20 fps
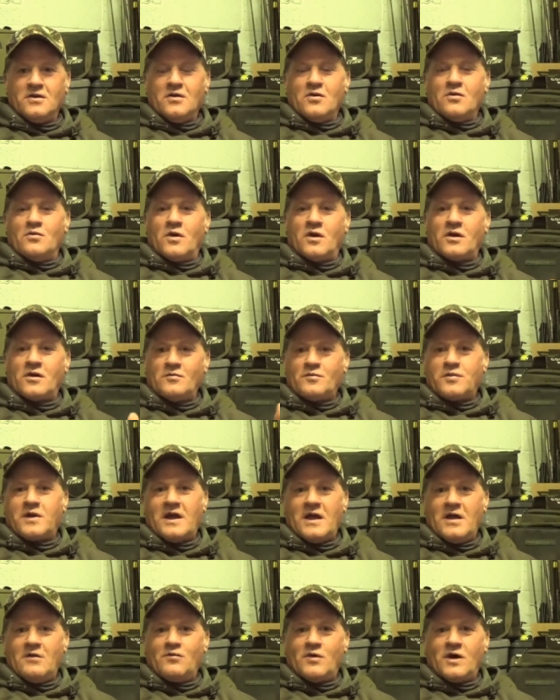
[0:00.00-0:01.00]
While I'm
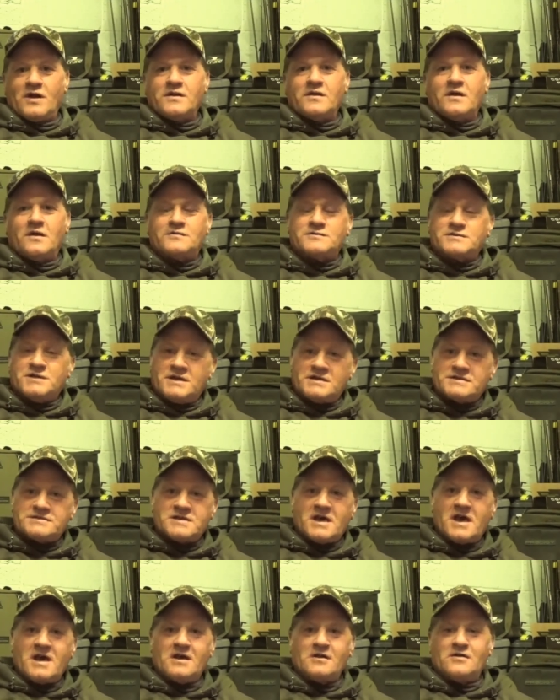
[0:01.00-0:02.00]
playing one, I've seen a
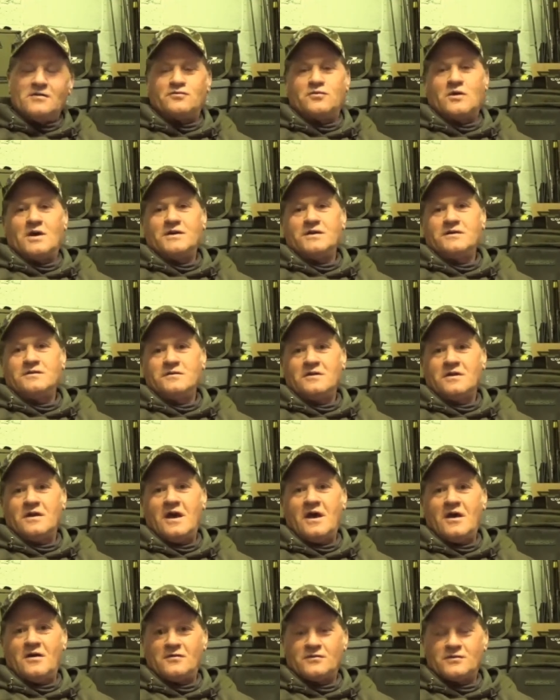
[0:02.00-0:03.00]
tail of one
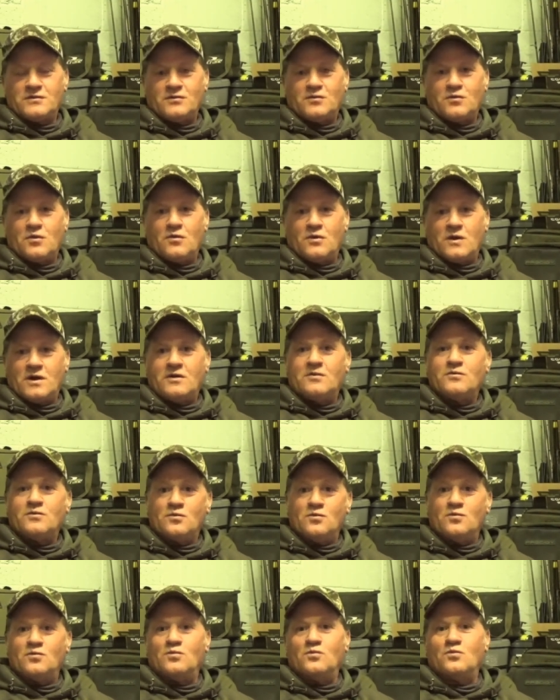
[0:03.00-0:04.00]
out of the water
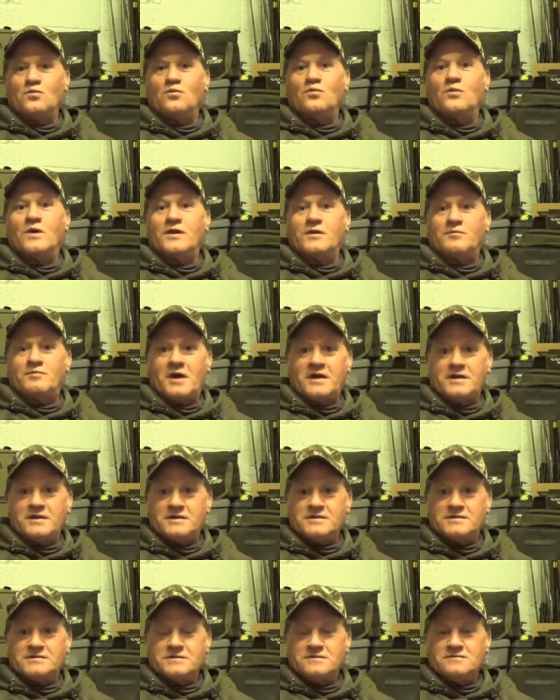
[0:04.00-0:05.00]
where the bait
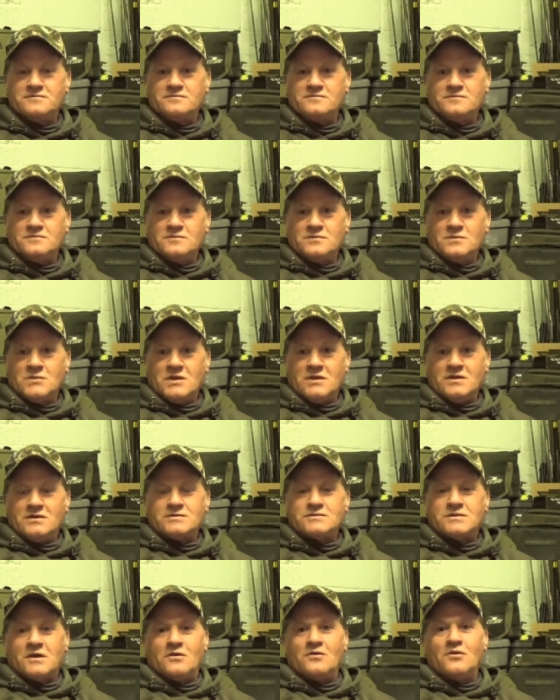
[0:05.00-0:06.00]
is.
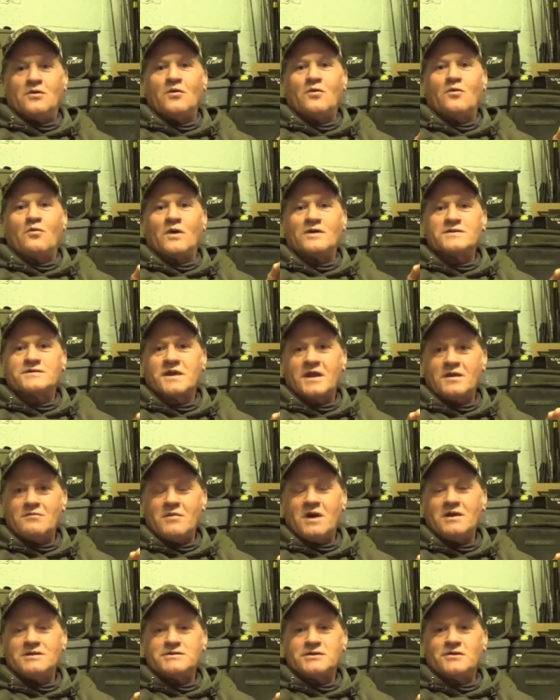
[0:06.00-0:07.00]
So once I get
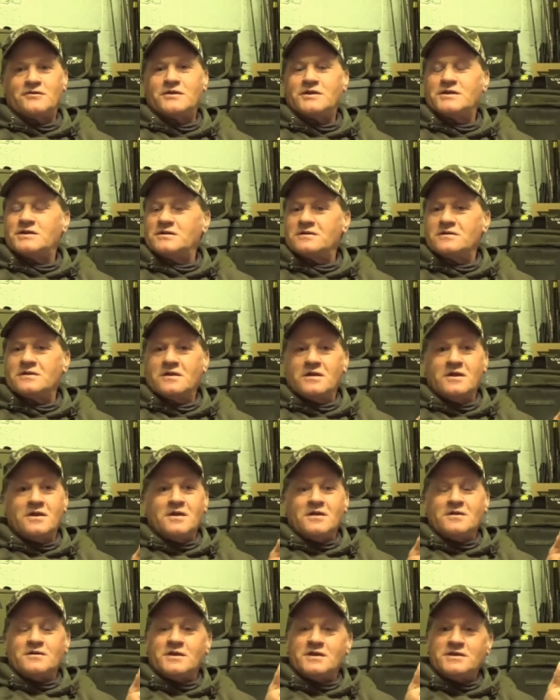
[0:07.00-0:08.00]
munchy on it,
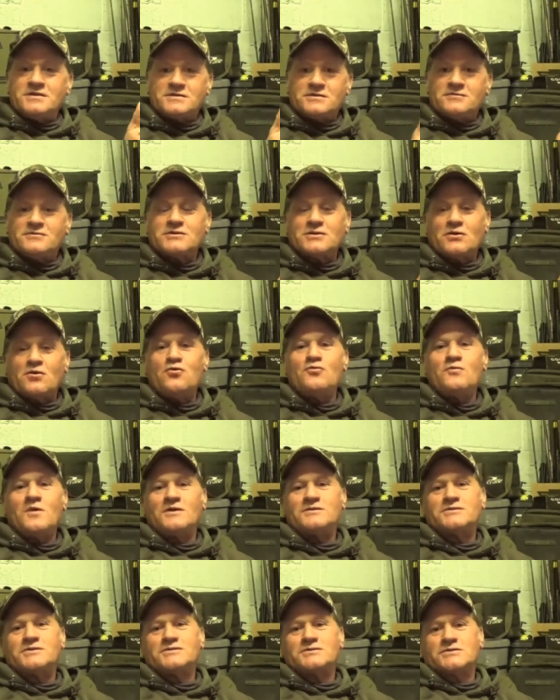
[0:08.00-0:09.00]
these are
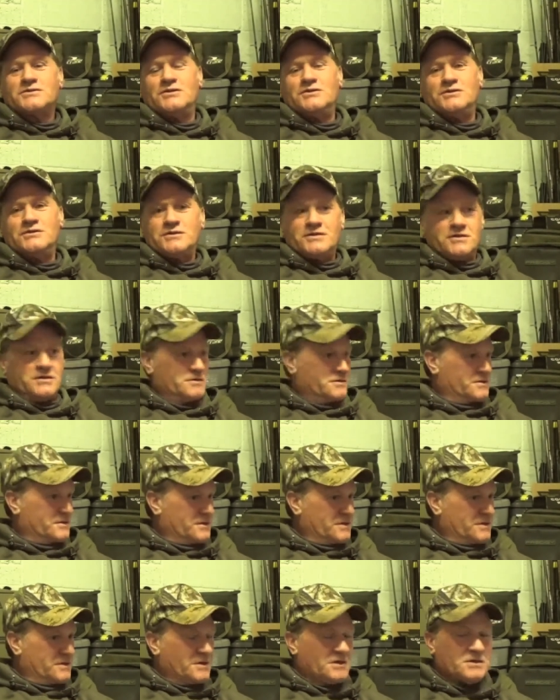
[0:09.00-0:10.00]
almost as good
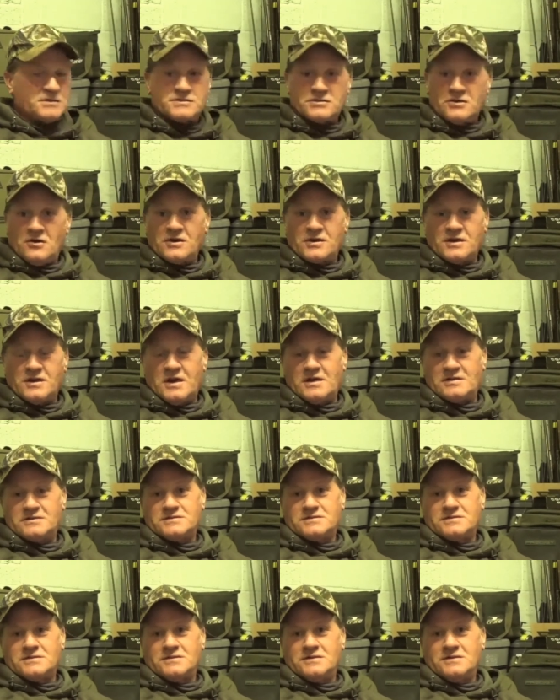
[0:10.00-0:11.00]
as tiger
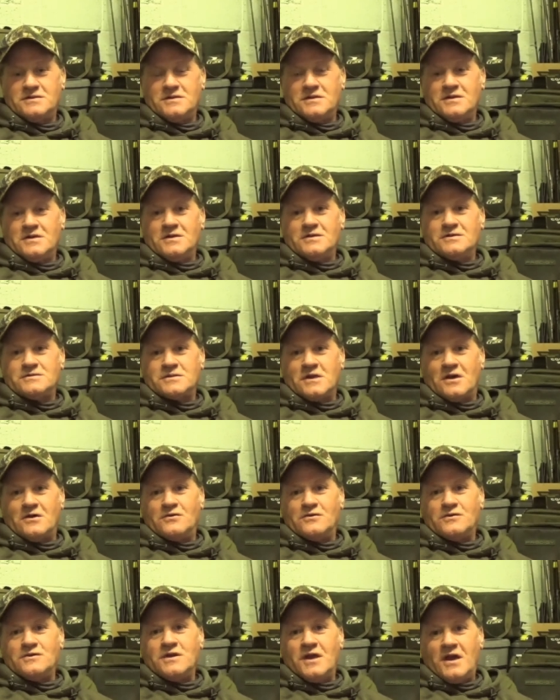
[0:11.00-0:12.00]
nuts. So
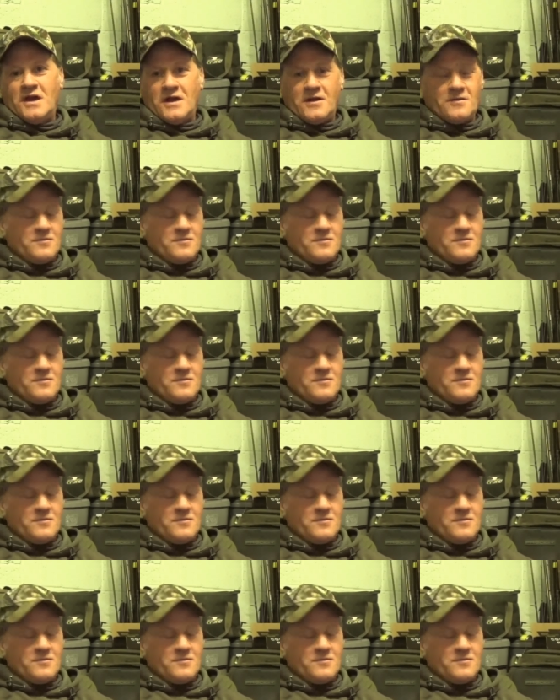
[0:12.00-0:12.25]
yeah,